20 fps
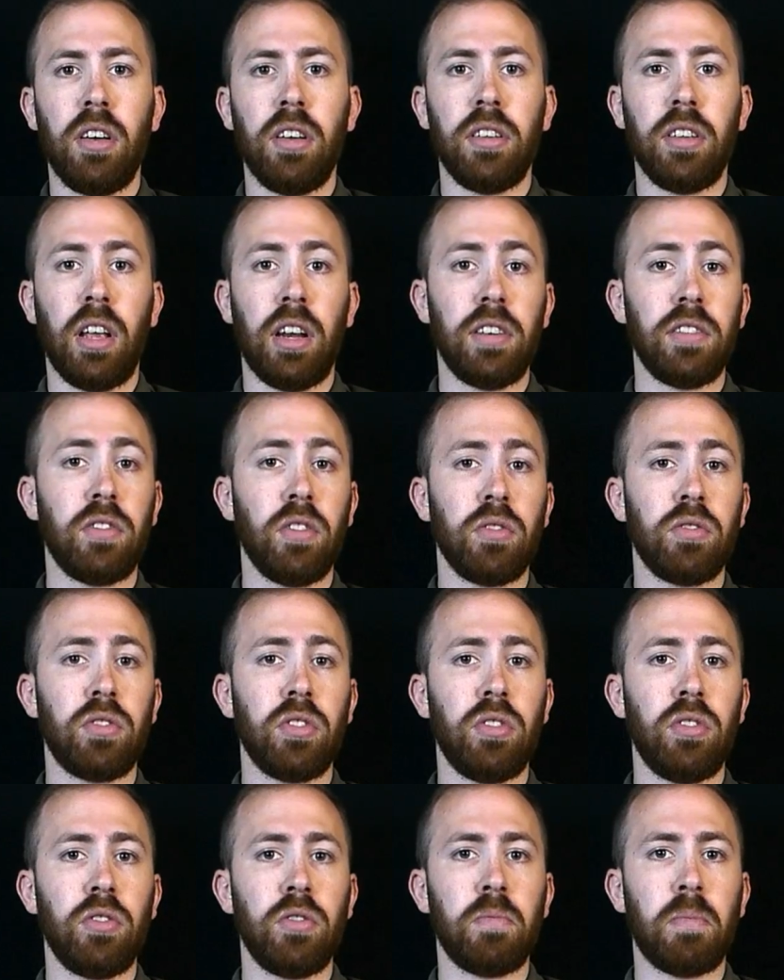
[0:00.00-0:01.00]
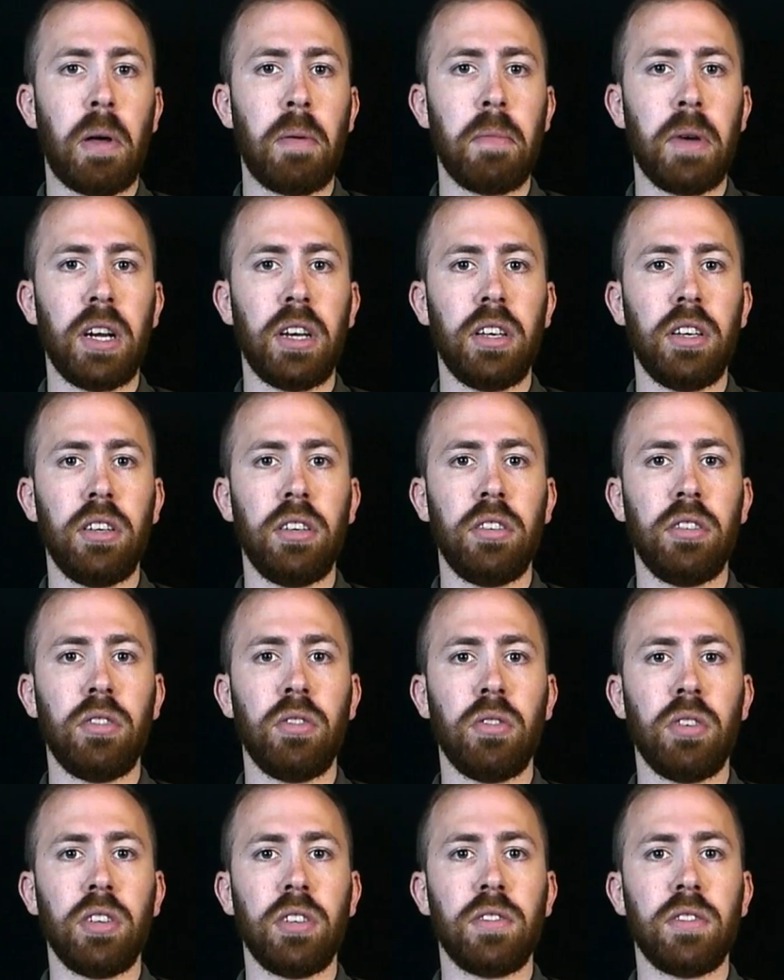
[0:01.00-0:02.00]
that is also used by many
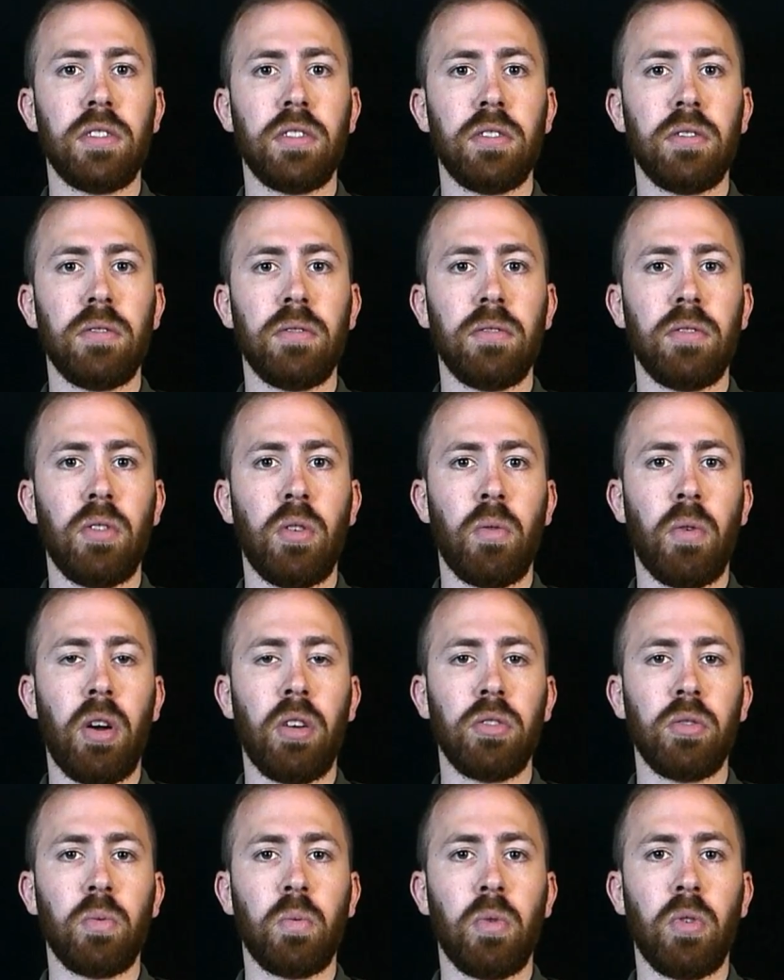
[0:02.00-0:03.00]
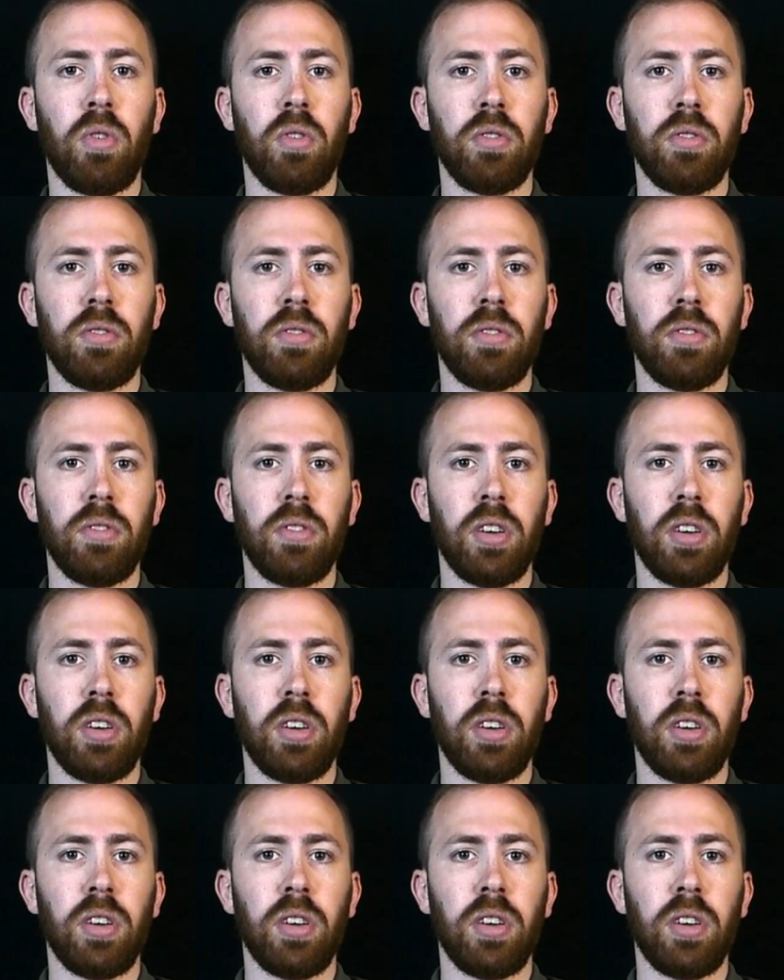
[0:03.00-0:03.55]
units around the world,